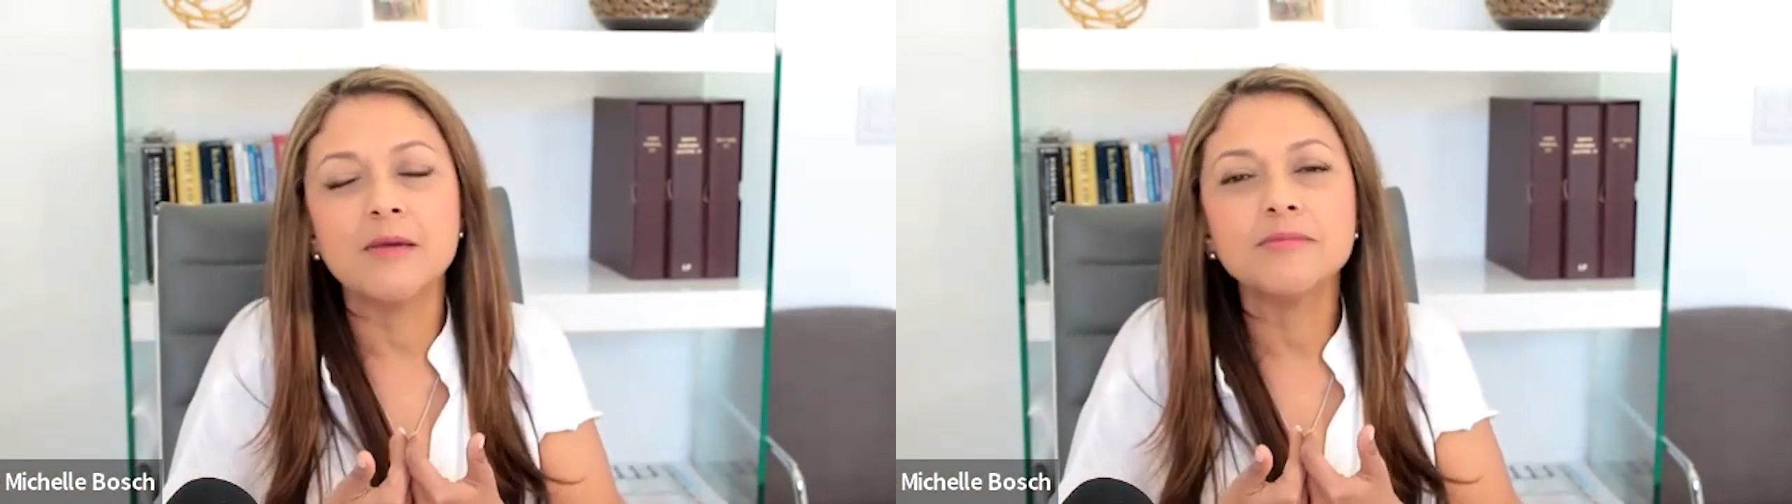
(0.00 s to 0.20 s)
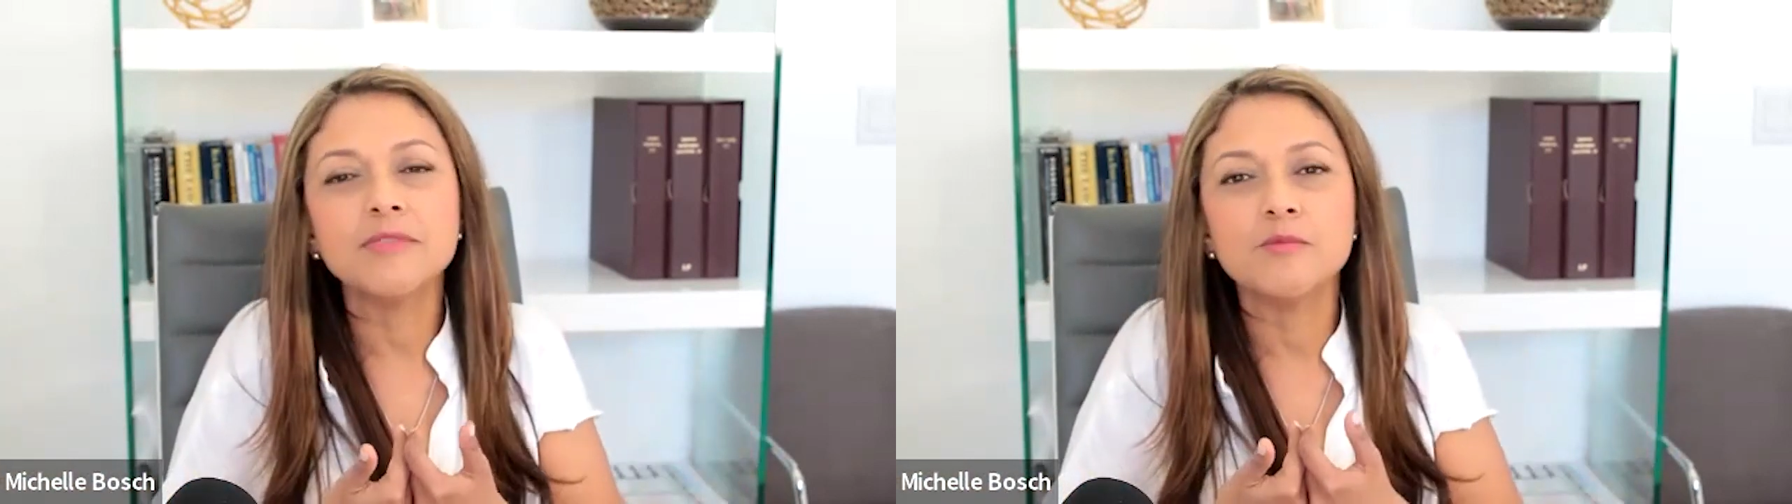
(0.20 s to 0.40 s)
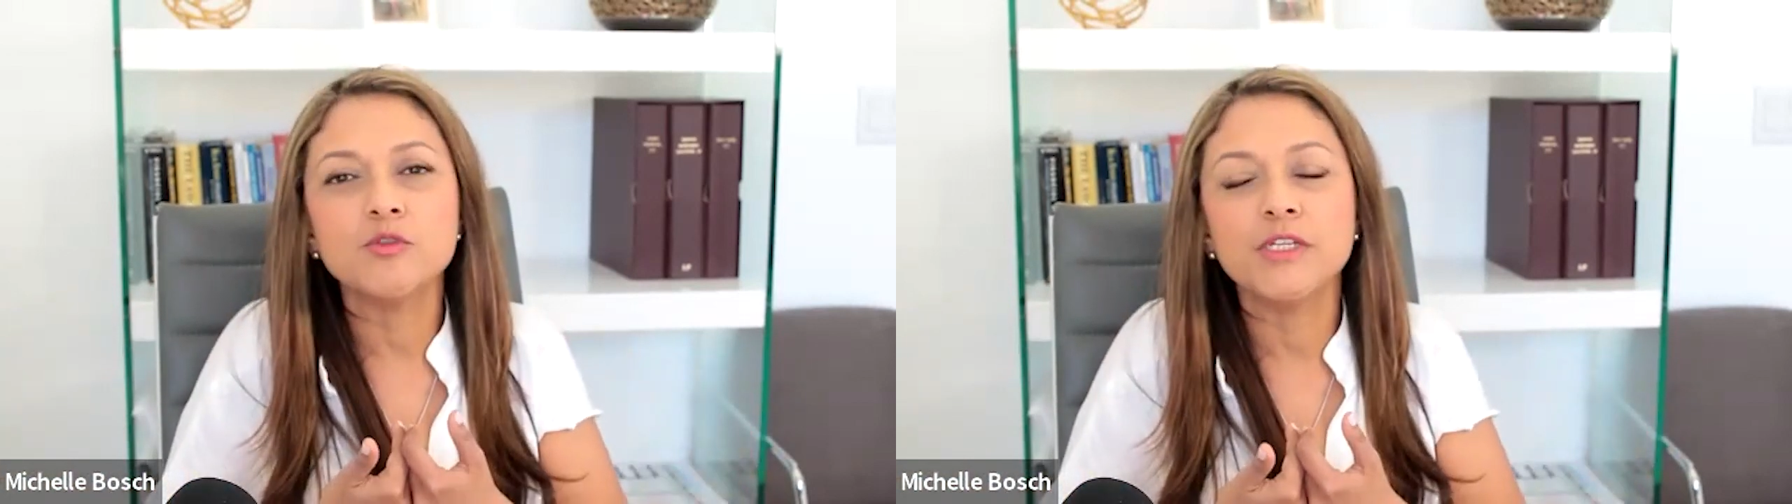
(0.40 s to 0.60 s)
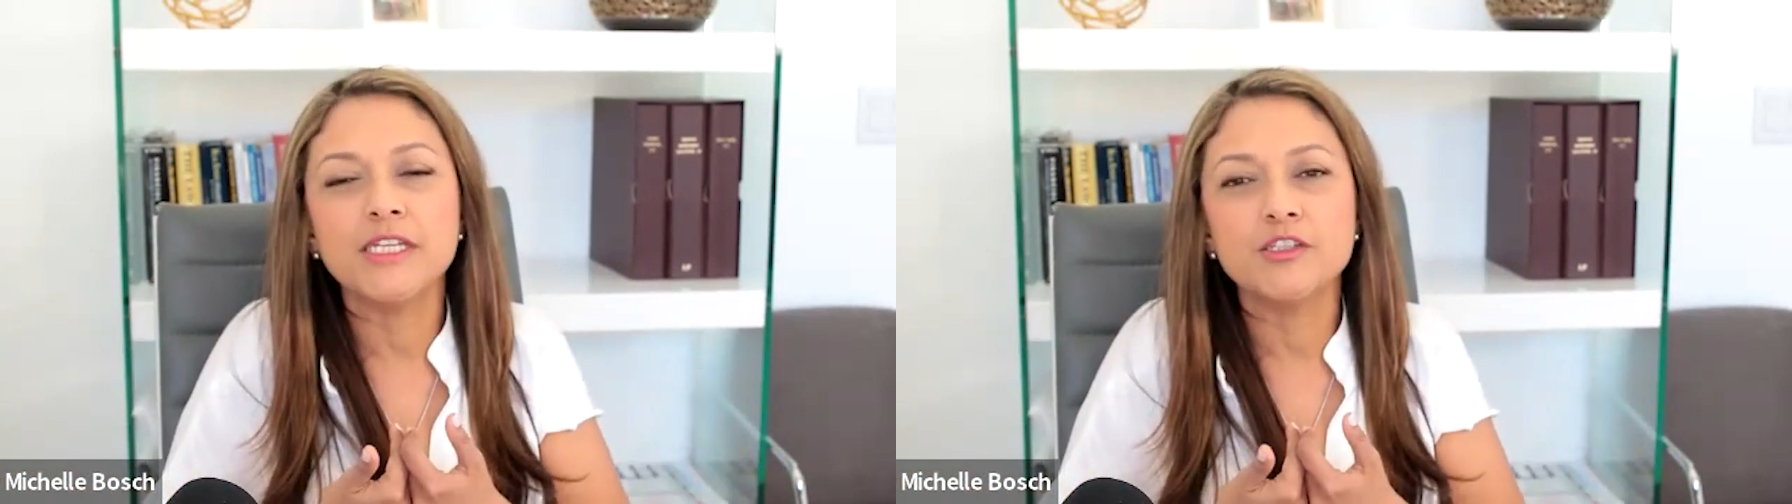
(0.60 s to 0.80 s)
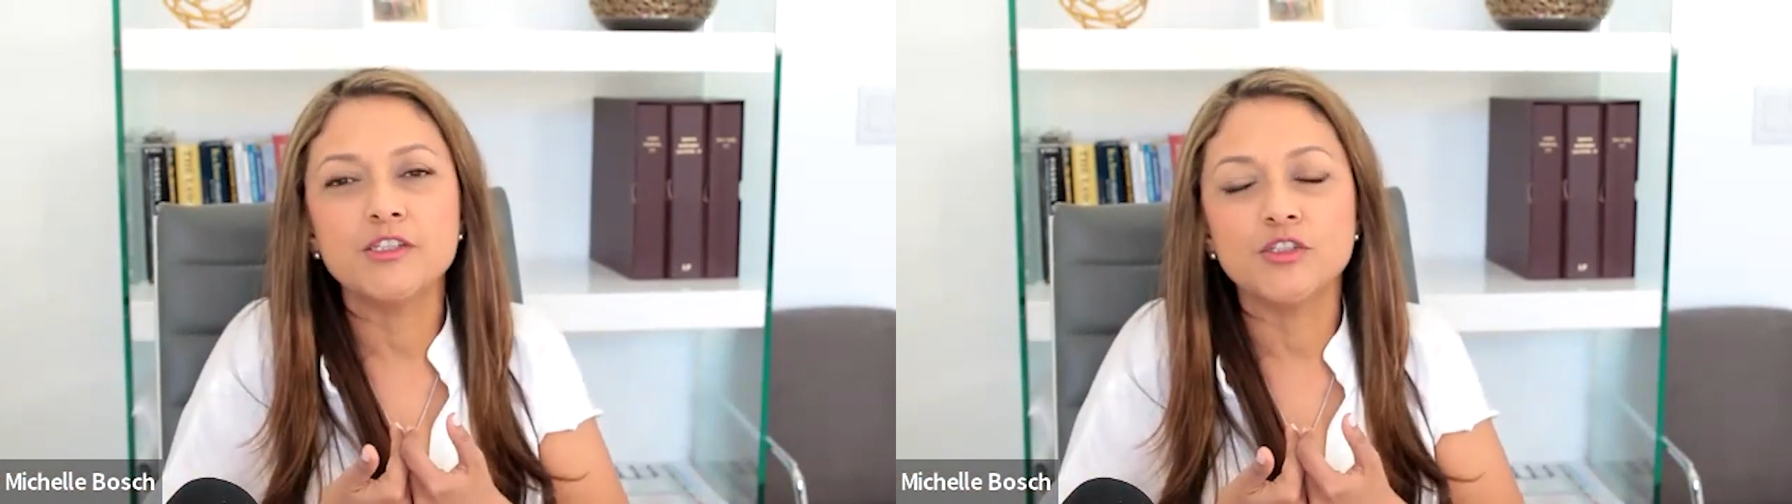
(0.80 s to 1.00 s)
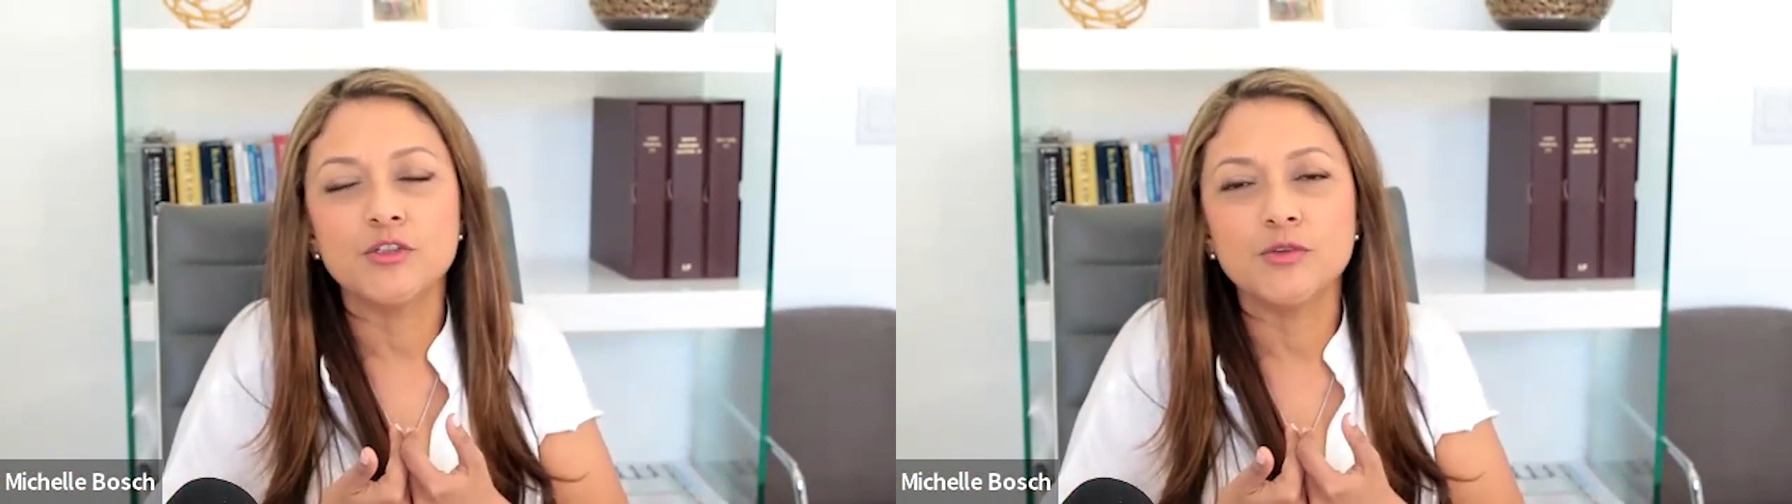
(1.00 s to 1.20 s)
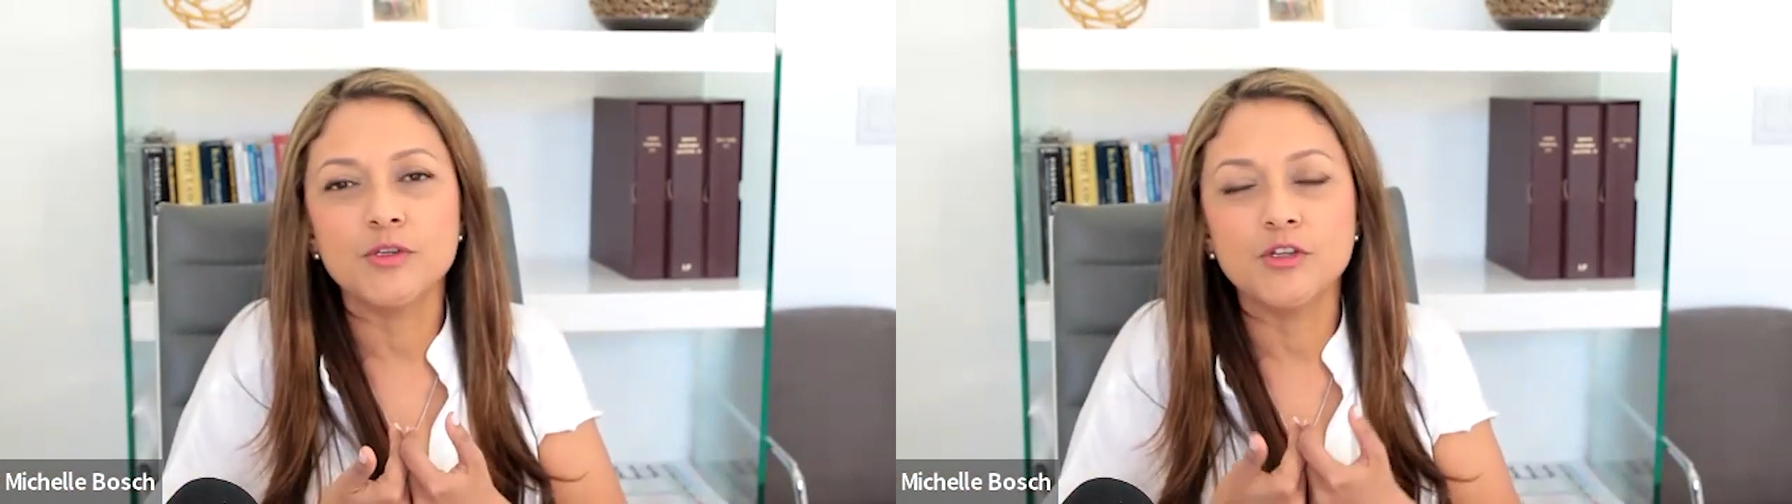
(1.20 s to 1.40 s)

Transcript: sometimes we need to,